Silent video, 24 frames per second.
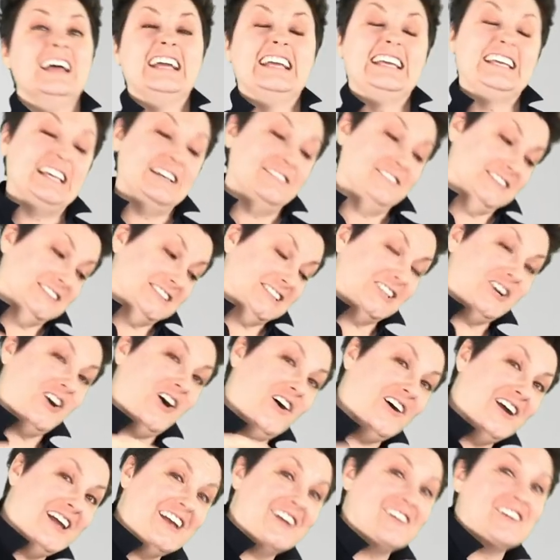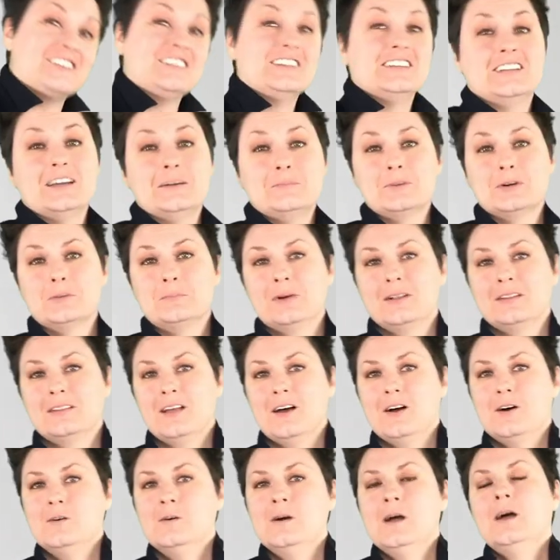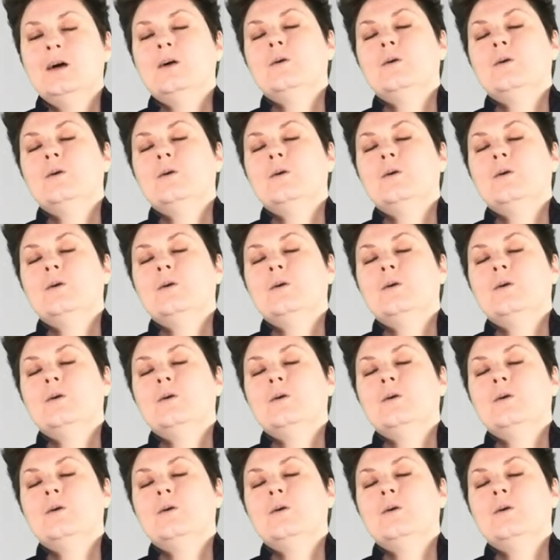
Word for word: give us a call here at the number below.